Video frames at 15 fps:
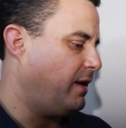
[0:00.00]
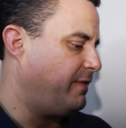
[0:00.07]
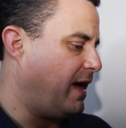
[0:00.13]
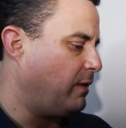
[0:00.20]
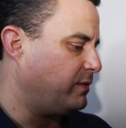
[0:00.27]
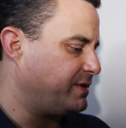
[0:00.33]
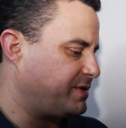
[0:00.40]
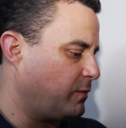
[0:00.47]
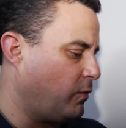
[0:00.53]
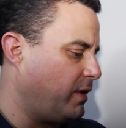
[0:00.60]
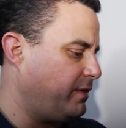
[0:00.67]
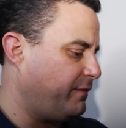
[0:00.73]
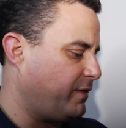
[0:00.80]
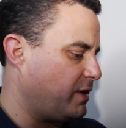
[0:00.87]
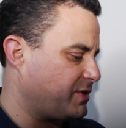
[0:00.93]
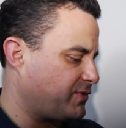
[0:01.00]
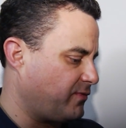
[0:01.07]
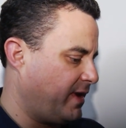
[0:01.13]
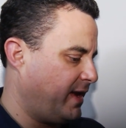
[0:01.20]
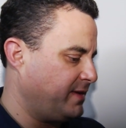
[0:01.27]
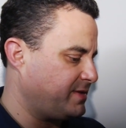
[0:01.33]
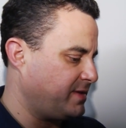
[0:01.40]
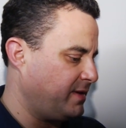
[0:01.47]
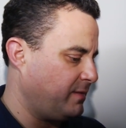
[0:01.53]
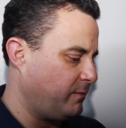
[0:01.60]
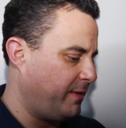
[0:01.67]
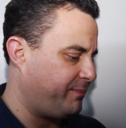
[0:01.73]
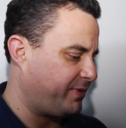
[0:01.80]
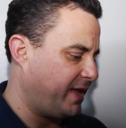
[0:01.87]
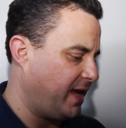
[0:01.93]
That was one of our strengths, and
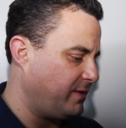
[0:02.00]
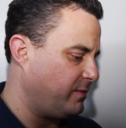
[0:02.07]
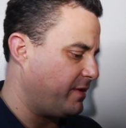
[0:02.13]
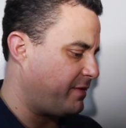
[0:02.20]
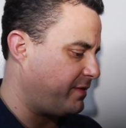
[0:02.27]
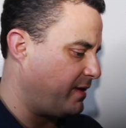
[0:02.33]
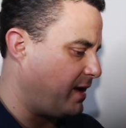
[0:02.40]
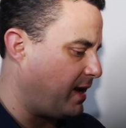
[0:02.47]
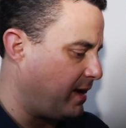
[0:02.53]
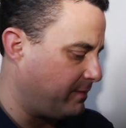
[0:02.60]
we played with,